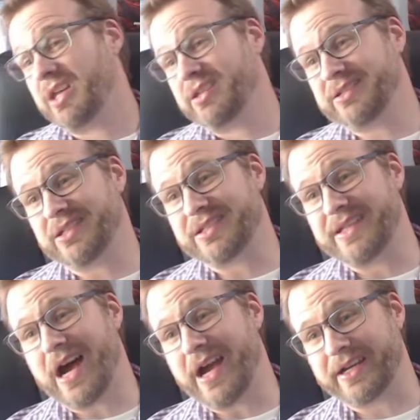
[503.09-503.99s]
this is
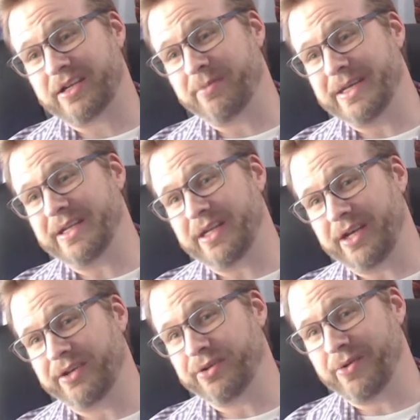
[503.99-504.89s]
not going to be a
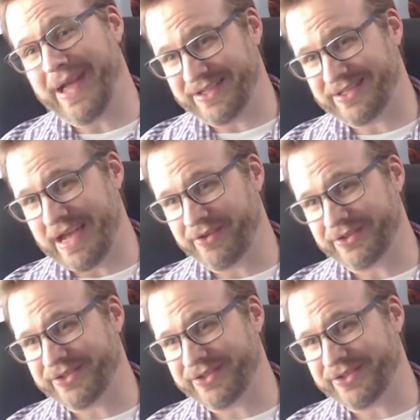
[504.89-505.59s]
new Exiles.